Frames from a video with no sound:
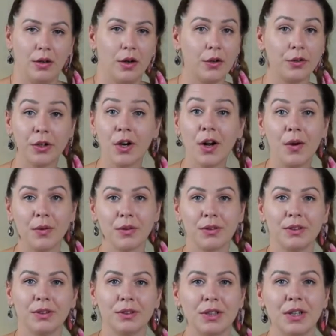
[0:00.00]
on your own,
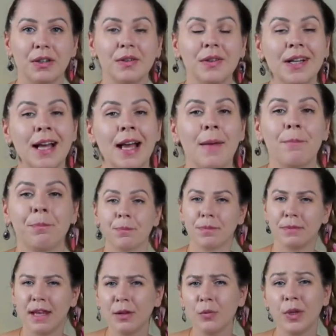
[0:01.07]

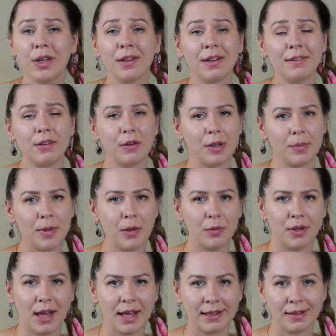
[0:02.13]
Then we're gonna talk about